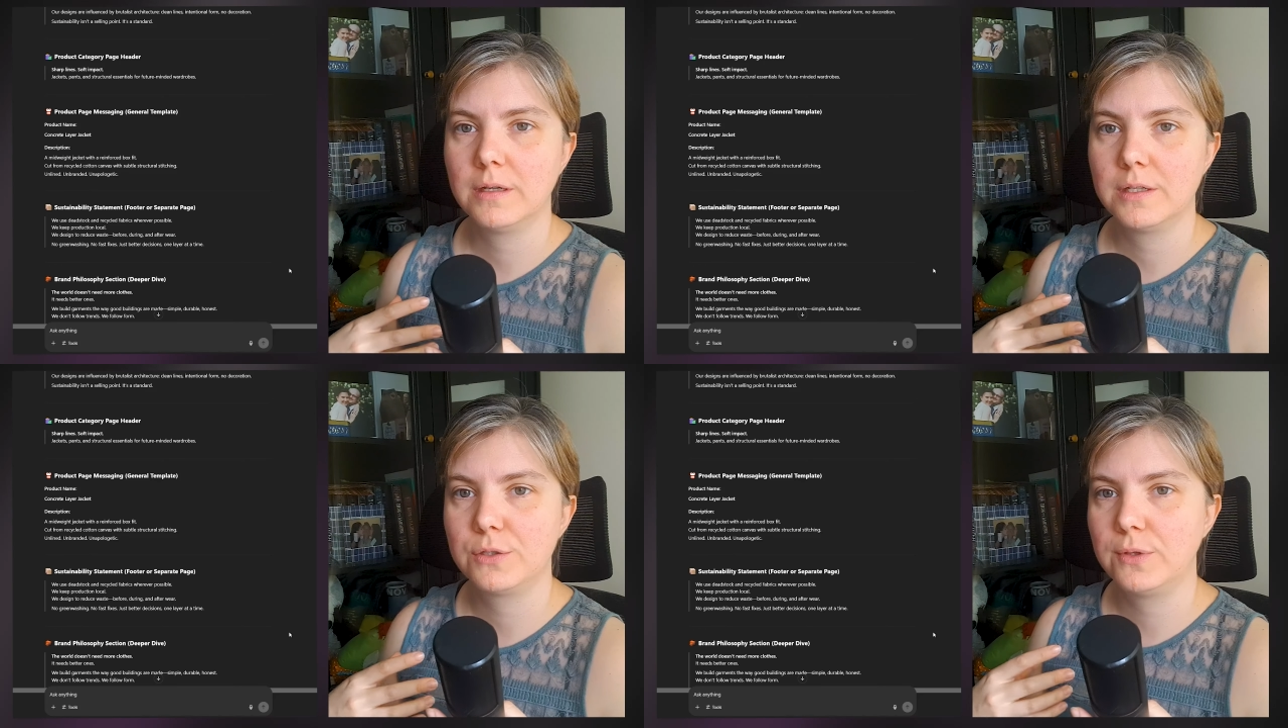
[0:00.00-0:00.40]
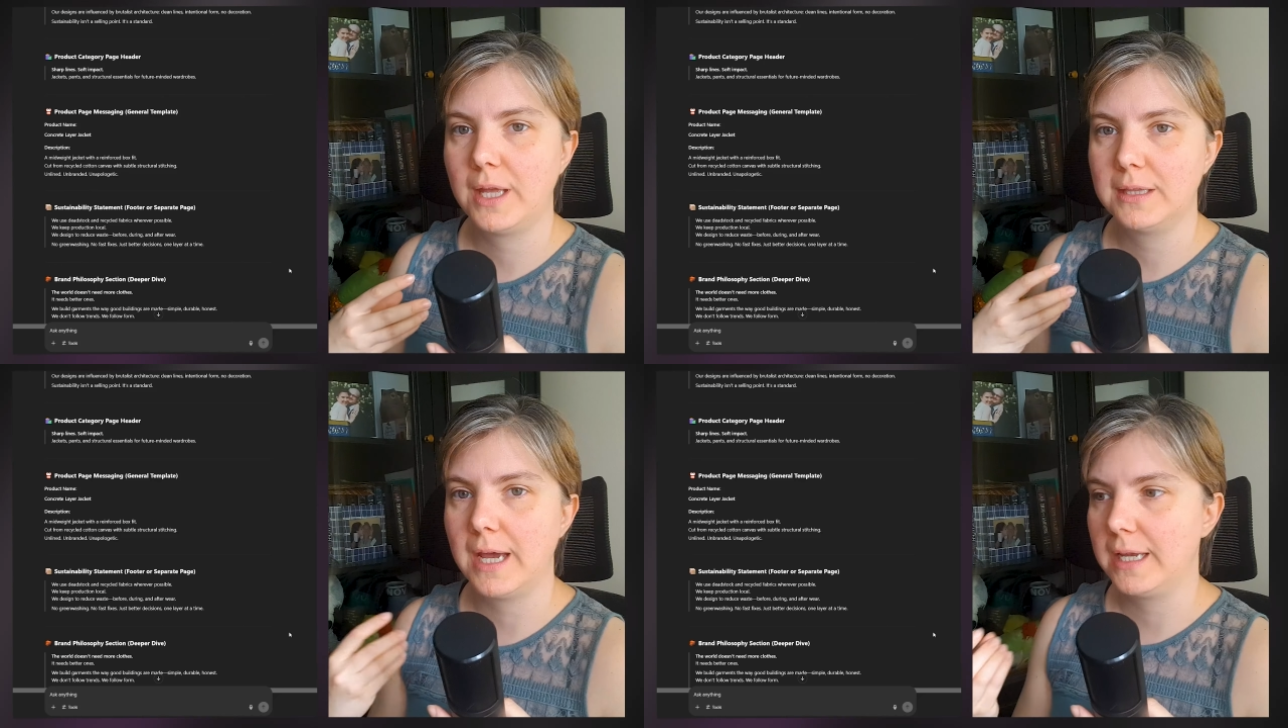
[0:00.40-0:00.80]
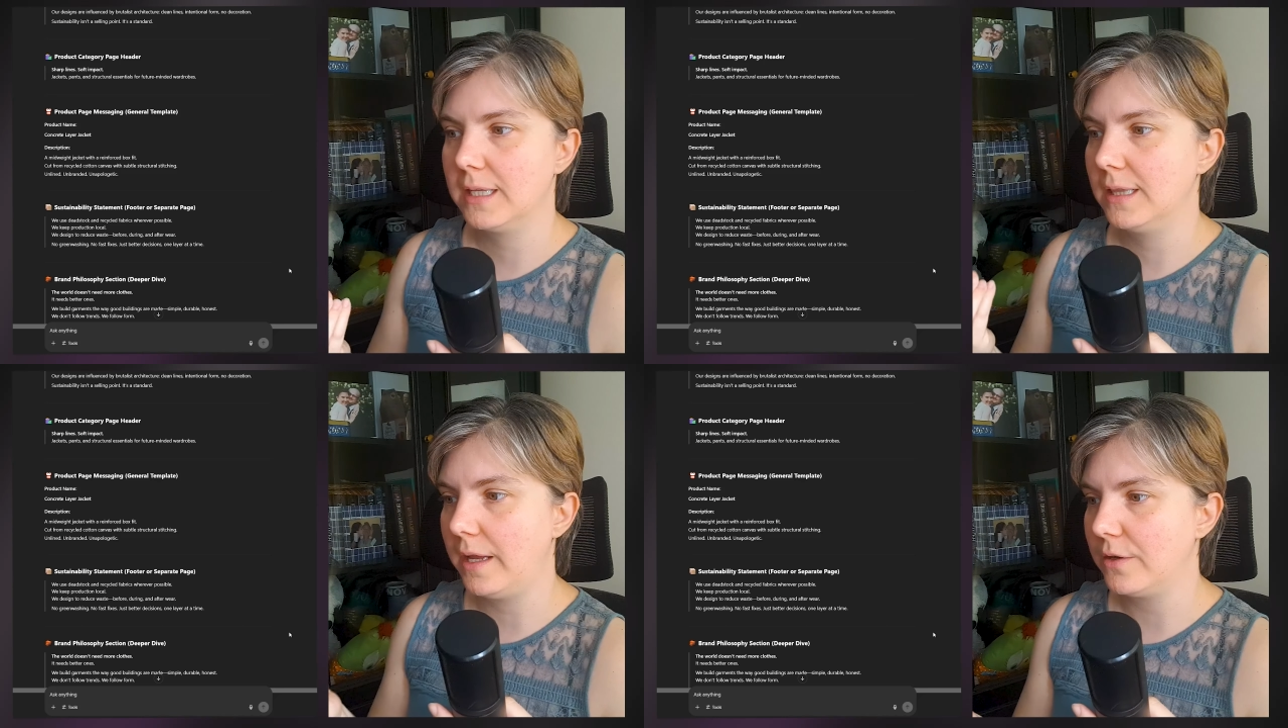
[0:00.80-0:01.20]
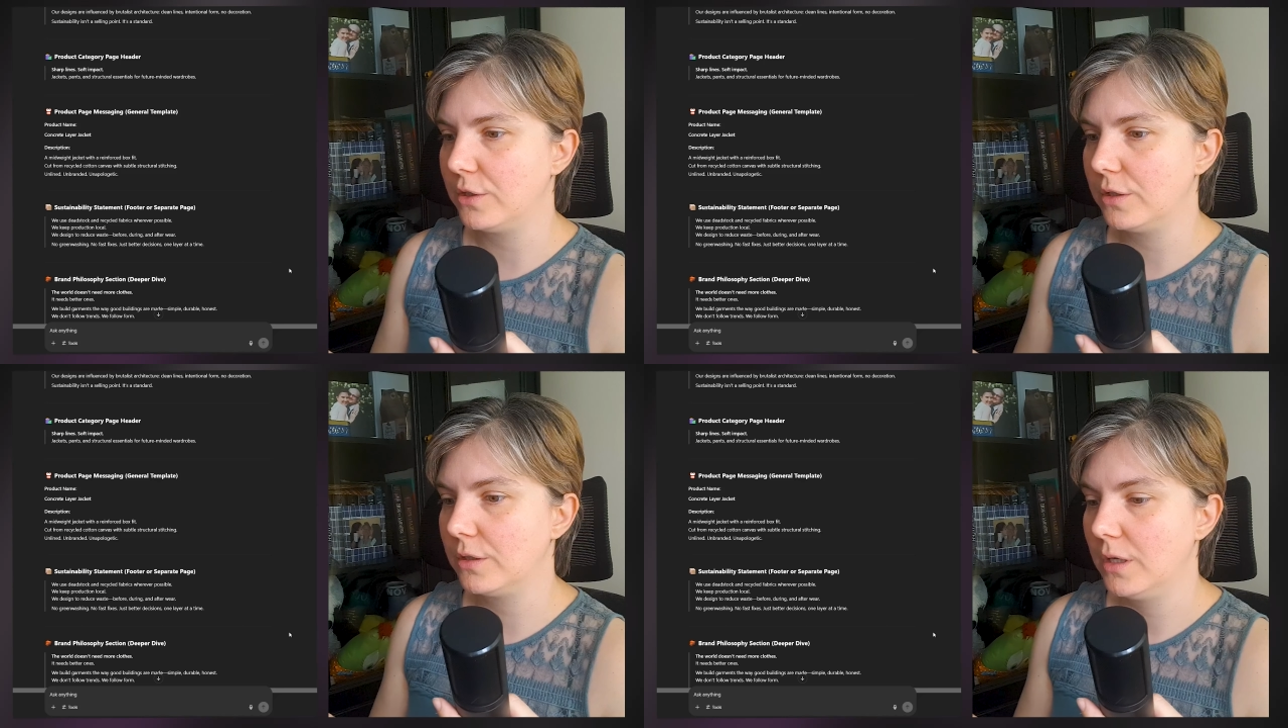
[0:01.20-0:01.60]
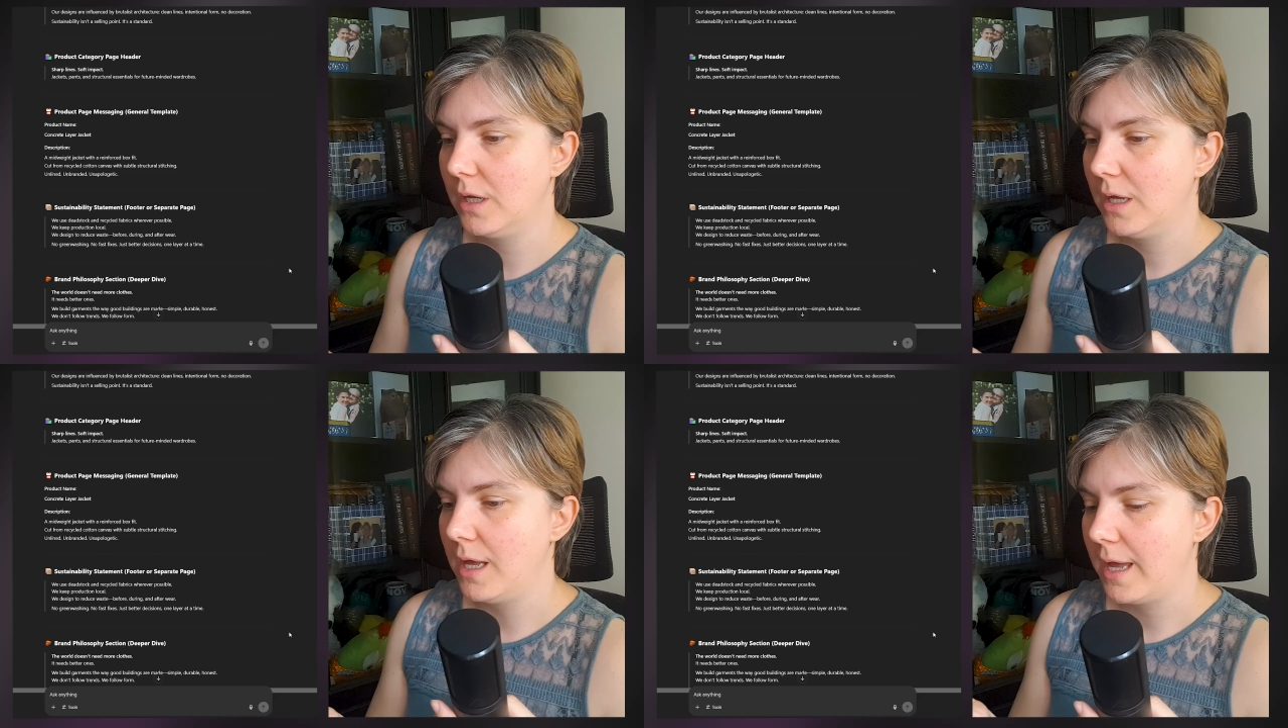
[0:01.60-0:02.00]
so that I can later
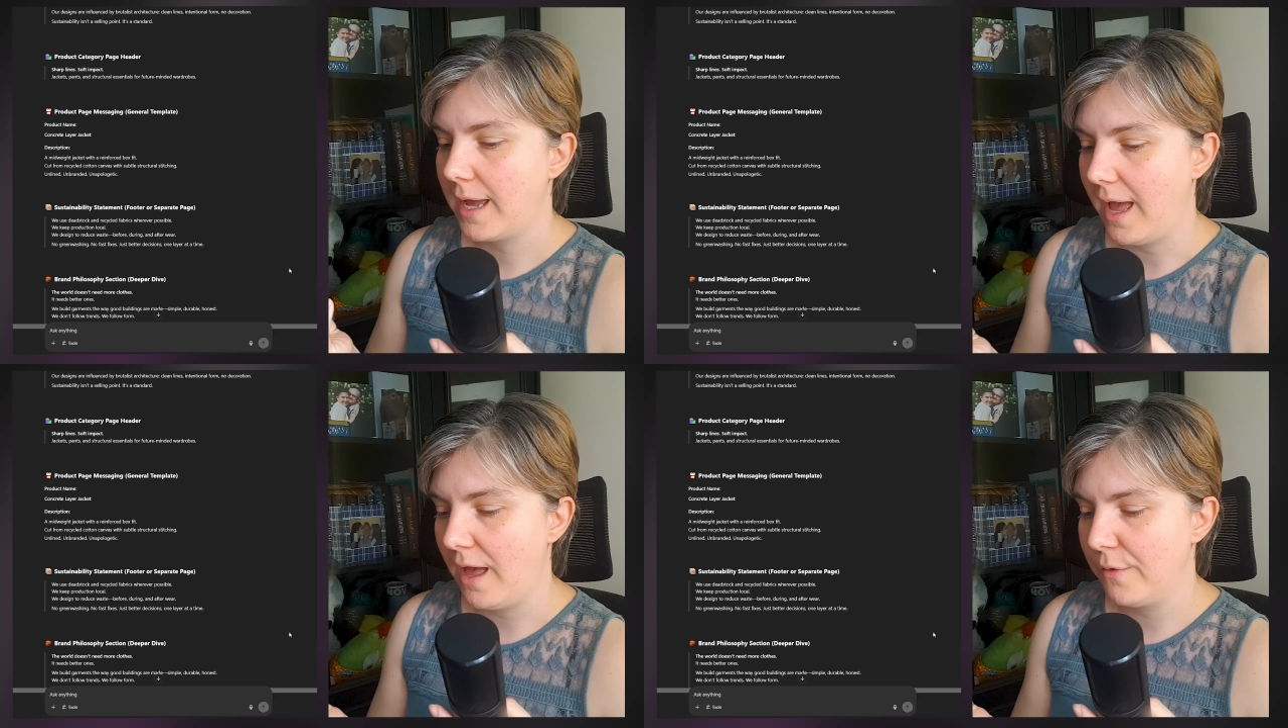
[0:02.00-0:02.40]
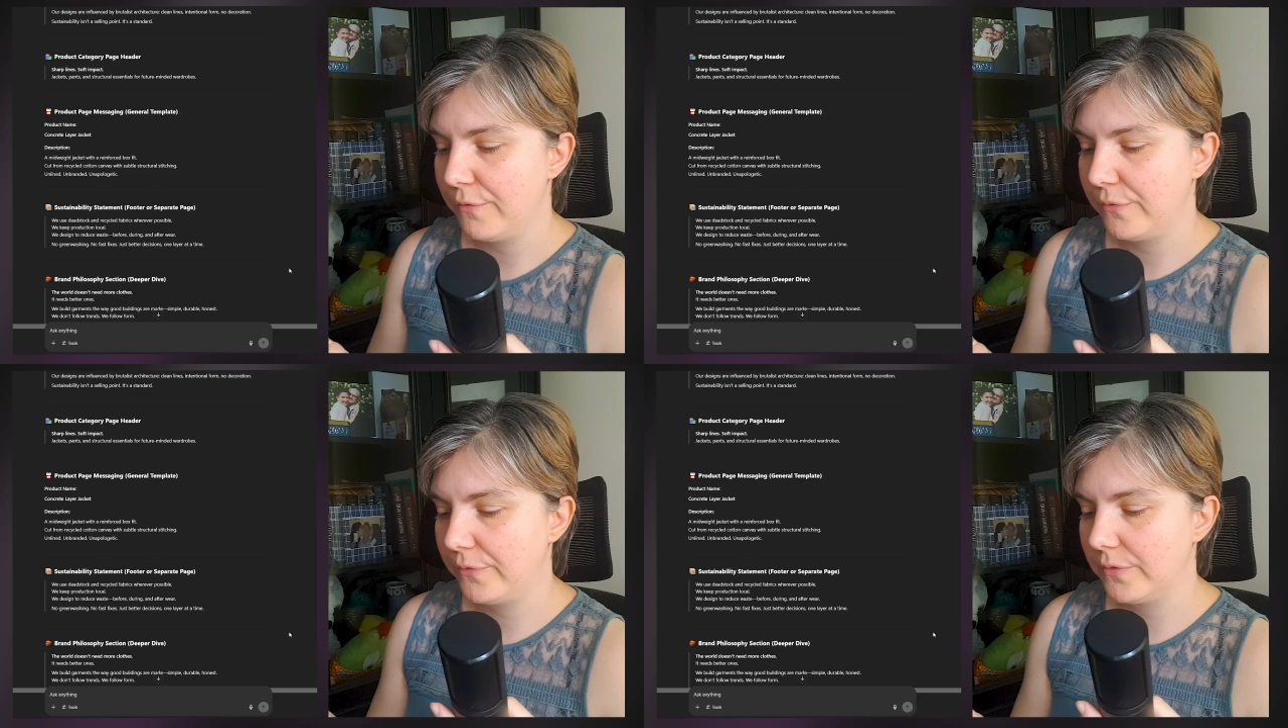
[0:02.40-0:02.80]
have